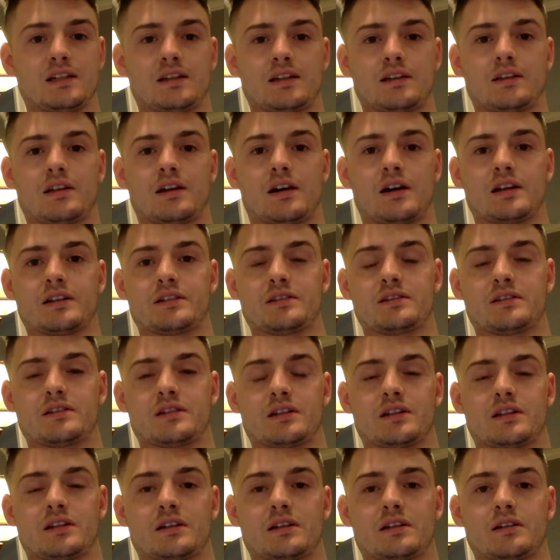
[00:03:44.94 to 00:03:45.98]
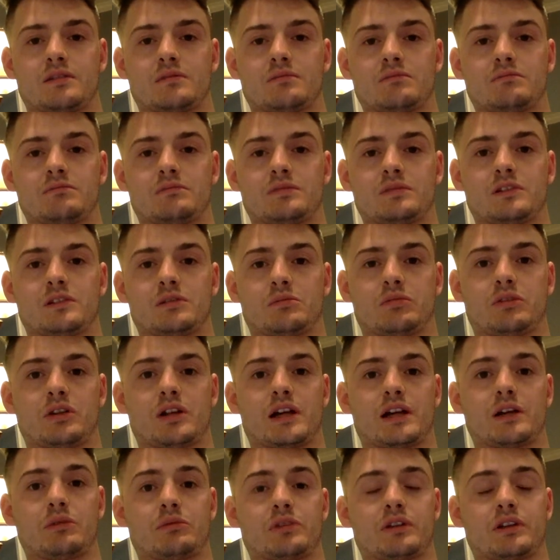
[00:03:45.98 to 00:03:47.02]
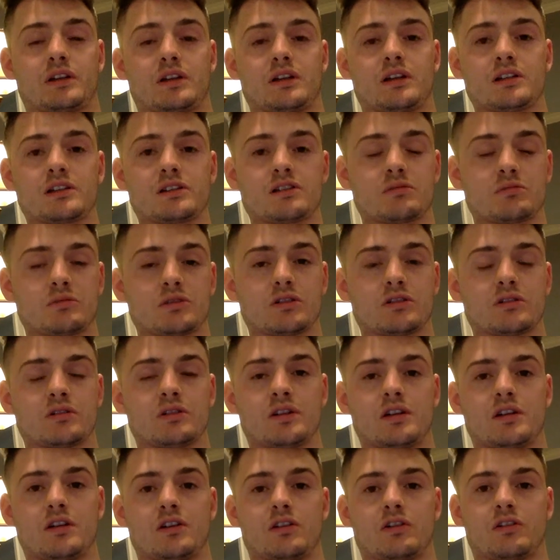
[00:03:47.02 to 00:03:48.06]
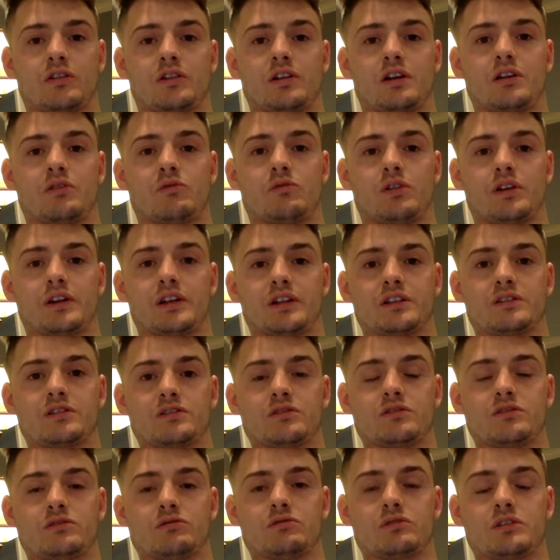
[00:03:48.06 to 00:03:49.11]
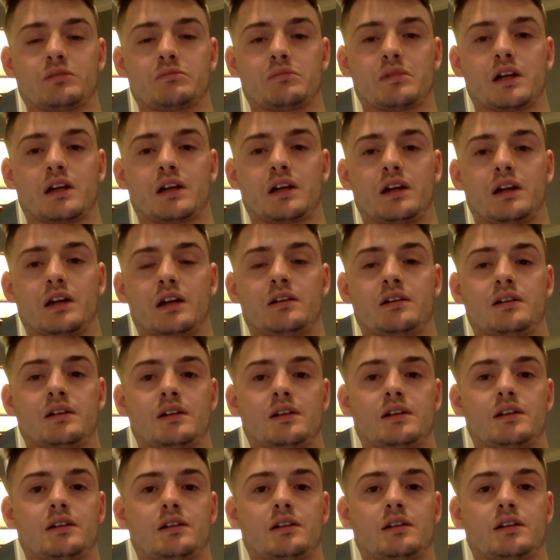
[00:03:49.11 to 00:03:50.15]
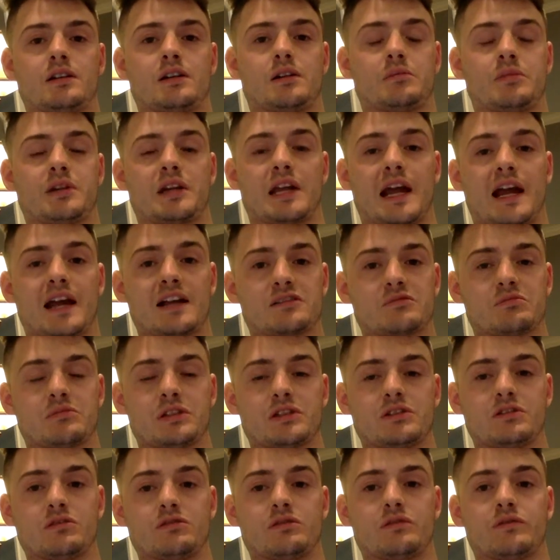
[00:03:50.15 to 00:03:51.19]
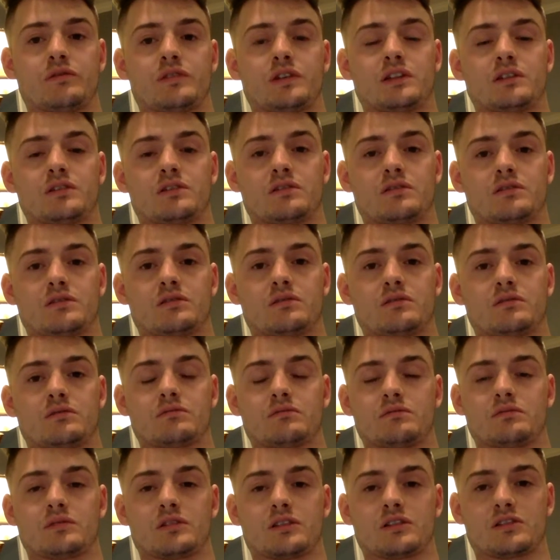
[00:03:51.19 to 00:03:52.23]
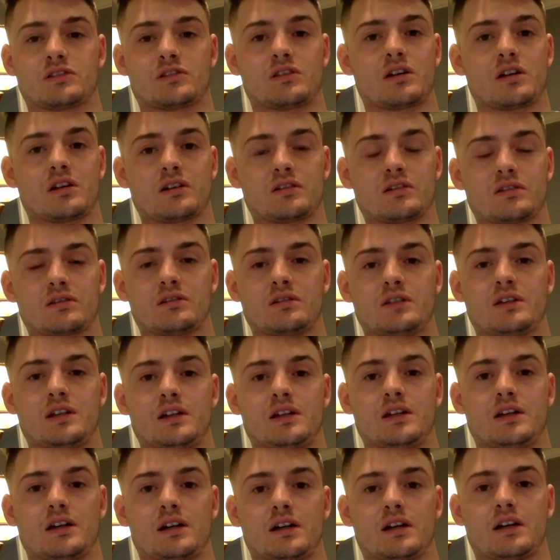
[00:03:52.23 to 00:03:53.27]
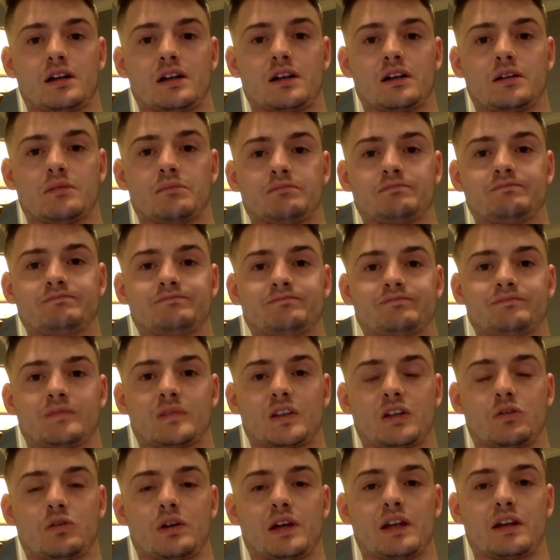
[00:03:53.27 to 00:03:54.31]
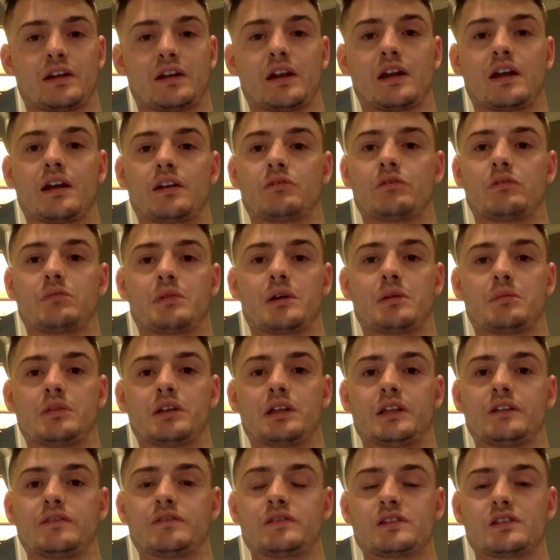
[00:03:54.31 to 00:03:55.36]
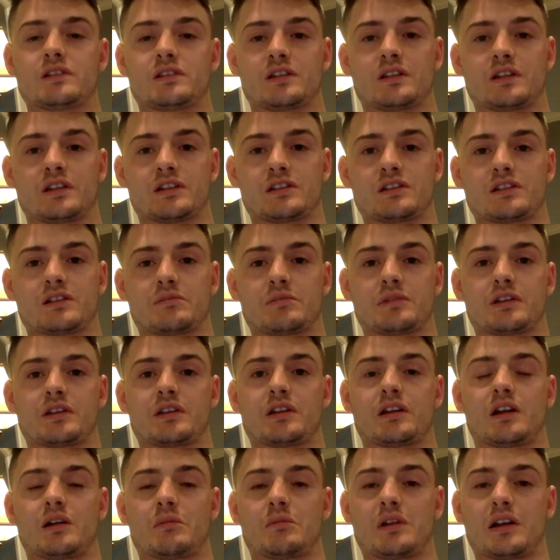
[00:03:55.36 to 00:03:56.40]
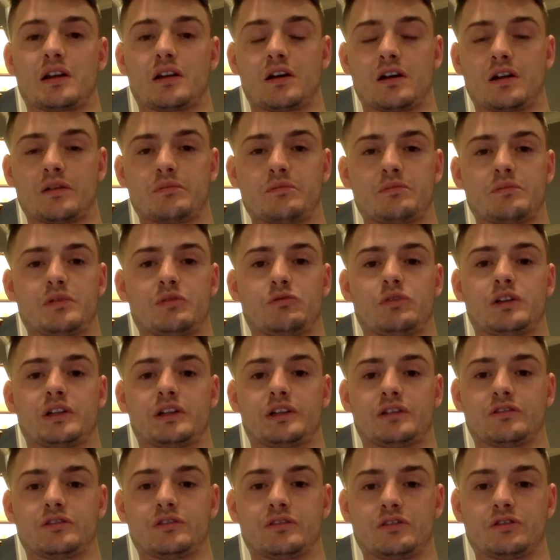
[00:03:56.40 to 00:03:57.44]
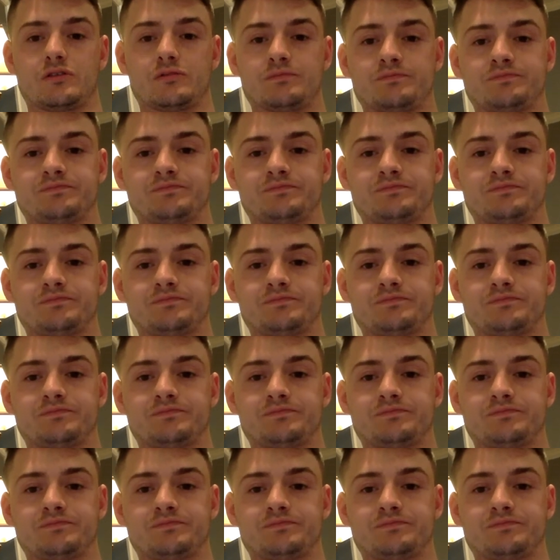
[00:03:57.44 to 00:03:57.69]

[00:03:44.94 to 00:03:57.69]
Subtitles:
not complying with a customer or not wanting to do what my company asks me to. If it does not go hand in hand with my beliefs, then it's something that I may not be willing to do.